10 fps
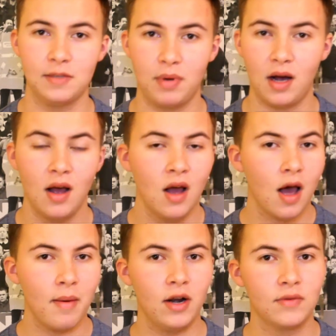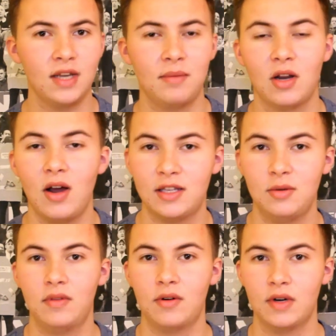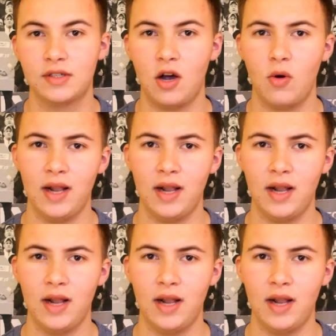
but I mean obviously I'm delighted with the result,